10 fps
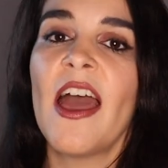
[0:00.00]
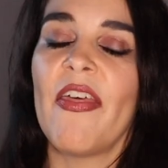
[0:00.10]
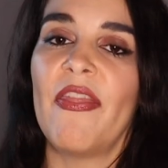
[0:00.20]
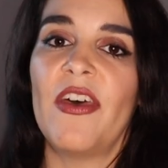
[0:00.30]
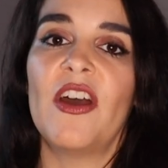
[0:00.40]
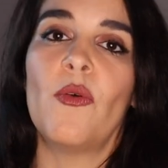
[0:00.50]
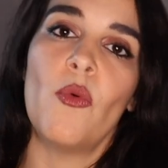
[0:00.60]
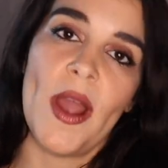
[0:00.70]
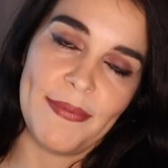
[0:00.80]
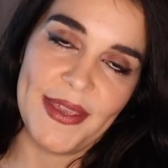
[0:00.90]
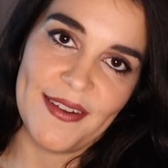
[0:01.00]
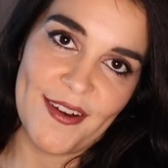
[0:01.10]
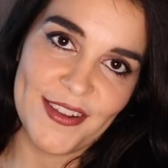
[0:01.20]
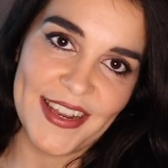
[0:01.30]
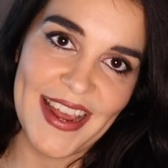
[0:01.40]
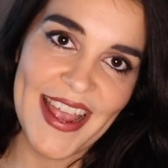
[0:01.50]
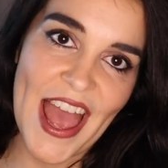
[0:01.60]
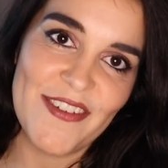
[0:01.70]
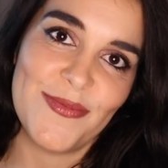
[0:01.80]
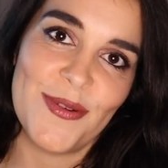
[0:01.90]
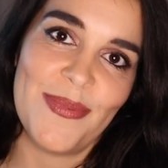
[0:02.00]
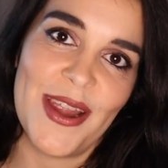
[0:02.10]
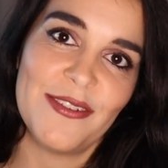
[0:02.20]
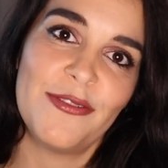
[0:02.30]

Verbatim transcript: the webinar that I have prepared